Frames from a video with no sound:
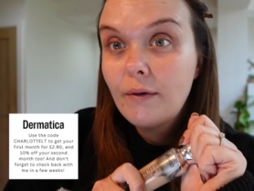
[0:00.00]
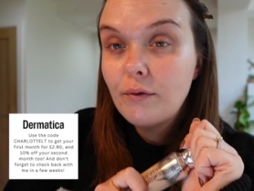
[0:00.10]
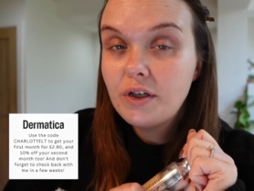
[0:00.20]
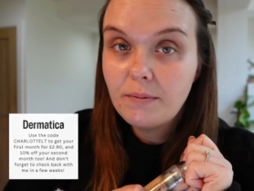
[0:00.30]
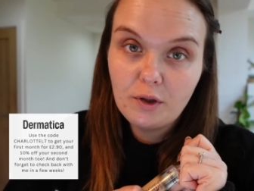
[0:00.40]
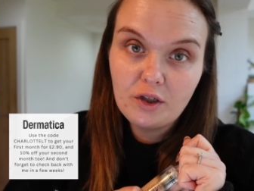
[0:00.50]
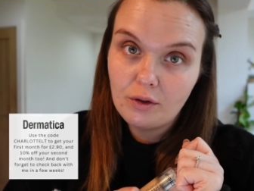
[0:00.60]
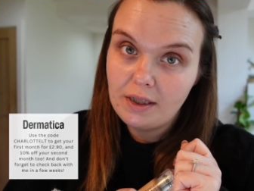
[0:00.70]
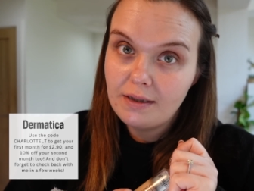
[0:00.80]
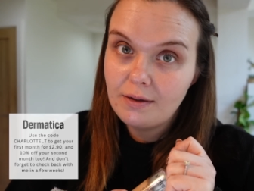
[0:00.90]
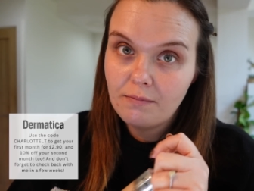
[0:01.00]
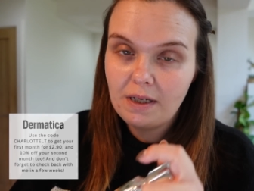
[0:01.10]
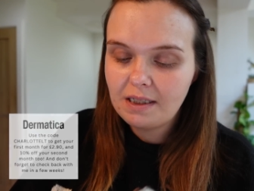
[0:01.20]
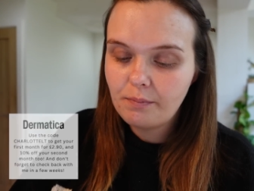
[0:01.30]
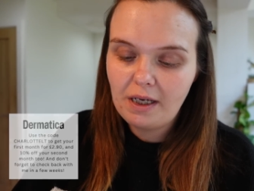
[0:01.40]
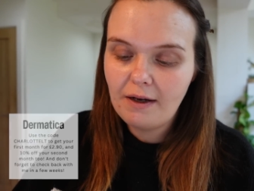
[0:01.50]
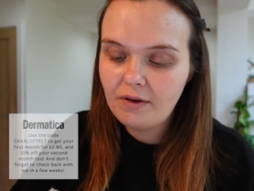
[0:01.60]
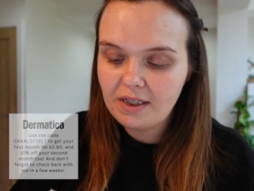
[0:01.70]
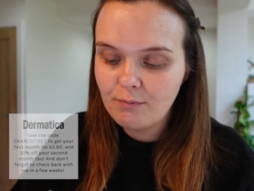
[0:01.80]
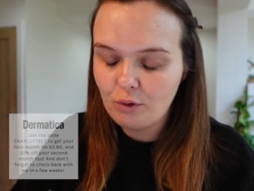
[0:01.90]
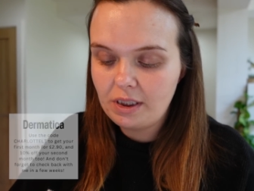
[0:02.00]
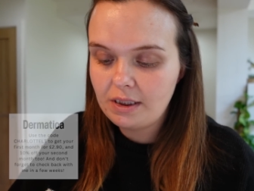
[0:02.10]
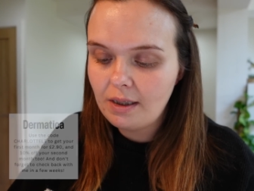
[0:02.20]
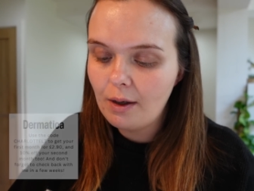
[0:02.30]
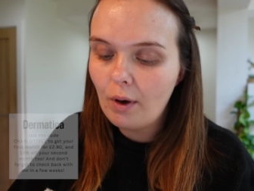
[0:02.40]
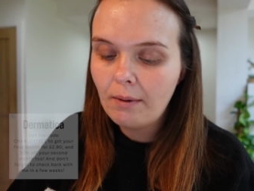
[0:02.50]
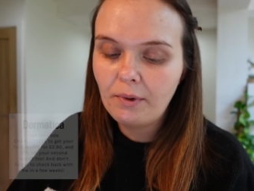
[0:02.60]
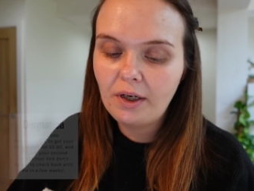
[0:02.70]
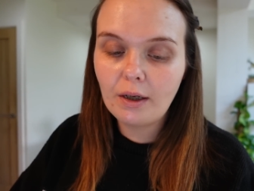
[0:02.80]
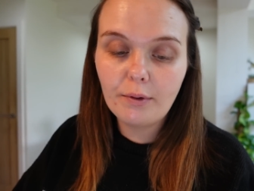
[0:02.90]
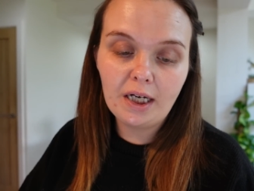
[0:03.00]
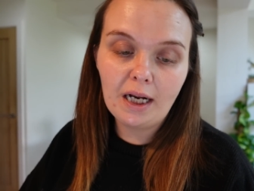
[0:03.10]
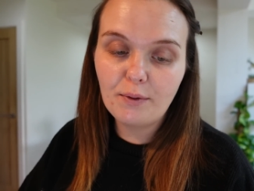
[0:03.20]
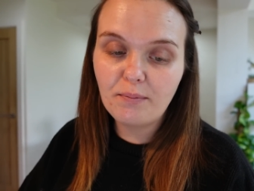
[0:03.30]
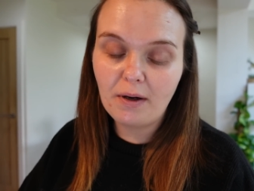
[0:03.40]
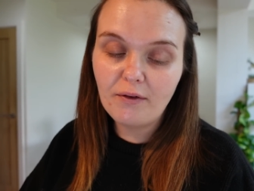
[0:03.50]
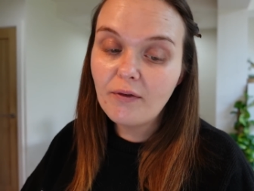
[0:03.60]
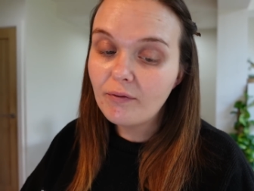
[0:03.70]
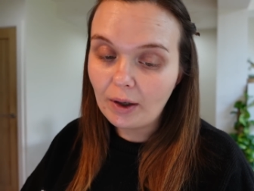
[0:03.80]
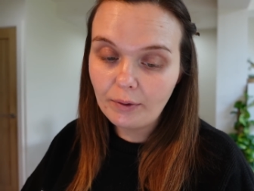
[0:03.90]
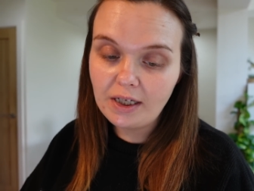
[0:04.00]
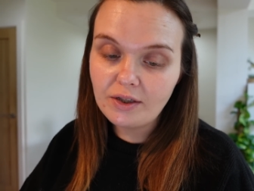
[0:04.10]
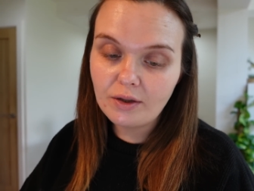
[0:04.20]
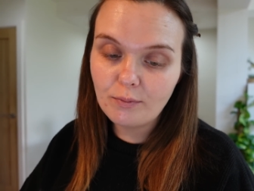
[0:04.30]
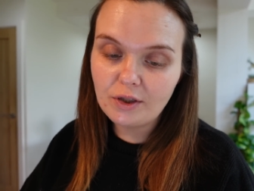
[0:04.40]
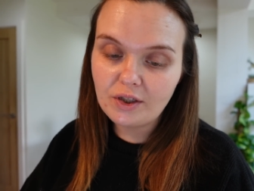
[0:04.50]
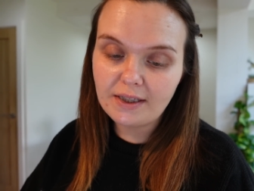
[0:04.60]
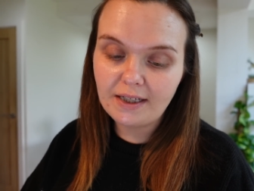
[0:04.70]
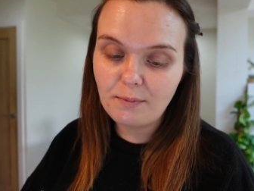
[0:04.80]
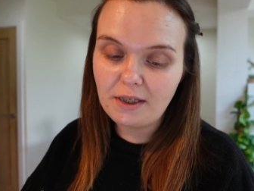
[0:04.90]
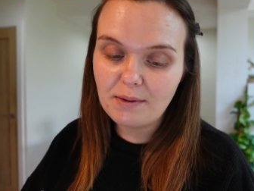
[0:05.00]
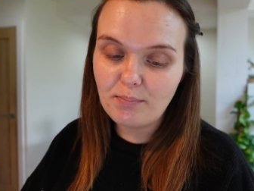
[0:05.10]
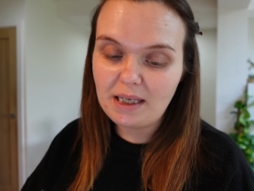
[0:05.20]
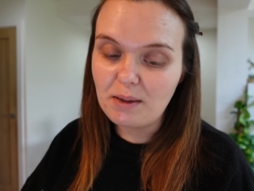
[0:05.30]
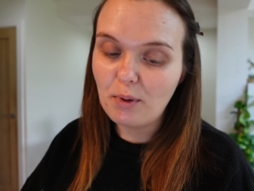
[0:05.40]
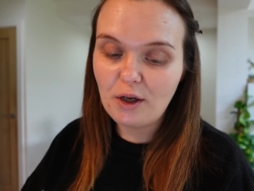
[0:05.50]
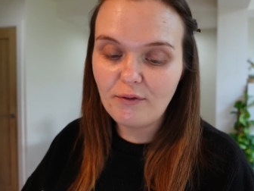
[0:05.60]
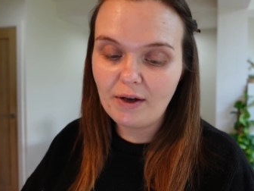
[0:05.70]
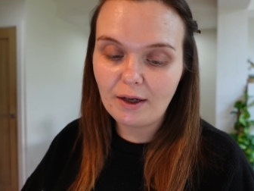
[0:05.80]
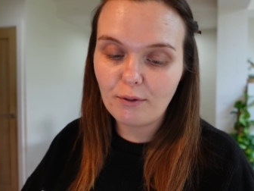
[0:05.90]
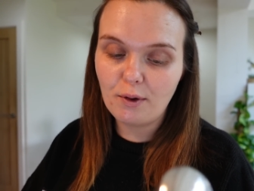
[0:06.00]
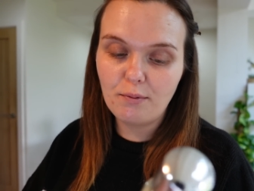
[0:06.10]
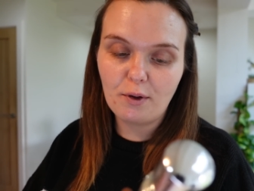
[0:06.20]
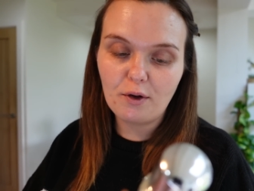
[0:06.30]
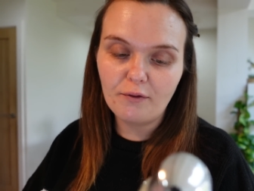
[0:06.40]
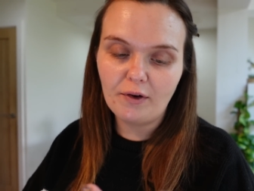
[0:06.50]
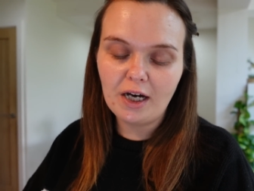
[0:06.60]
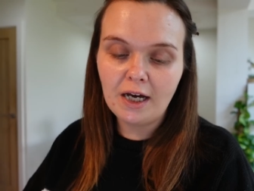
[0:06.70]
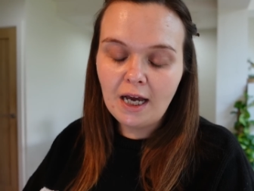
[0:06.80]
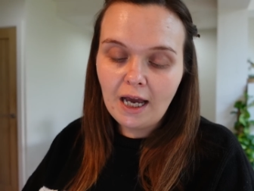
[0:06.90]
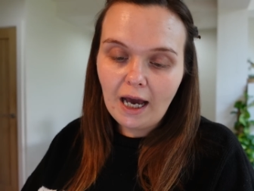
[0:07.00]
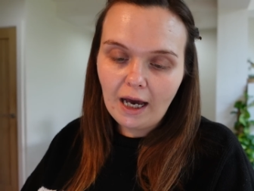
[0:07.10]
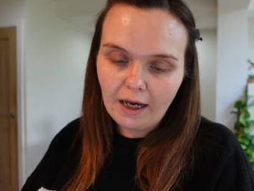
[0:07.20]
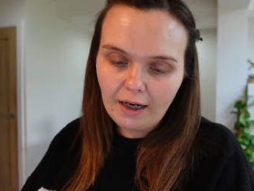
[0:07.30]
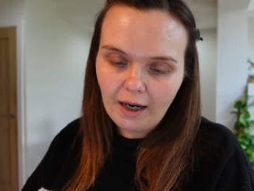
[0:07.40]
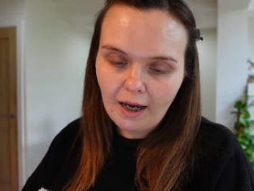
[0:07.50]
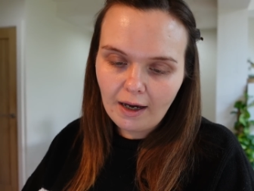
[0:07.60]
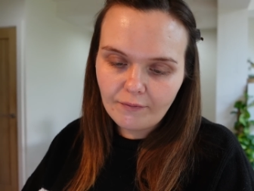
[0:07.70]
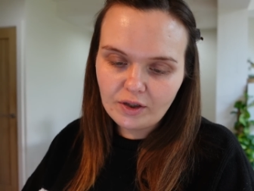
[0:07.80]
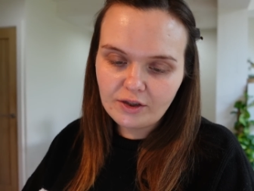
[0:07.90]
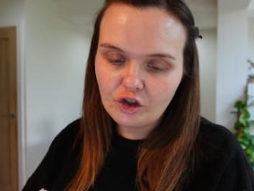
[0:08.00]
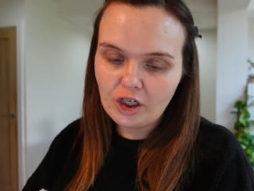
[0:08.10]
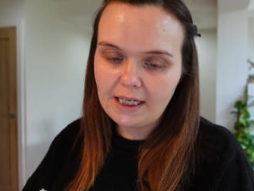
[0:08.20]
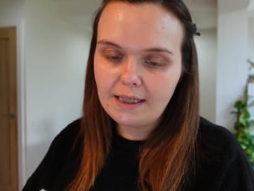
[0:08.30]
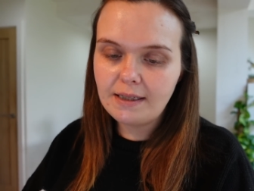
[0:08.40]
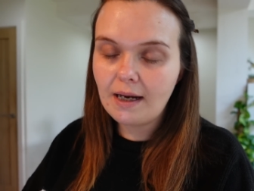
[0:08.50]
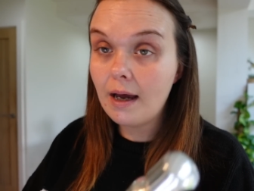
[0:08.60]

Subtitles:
I've already moisturised and done my SPF this morning, so I'm going to go in now with my foundation, which is going to be the Be Perfect Chroma Cover. I have the shade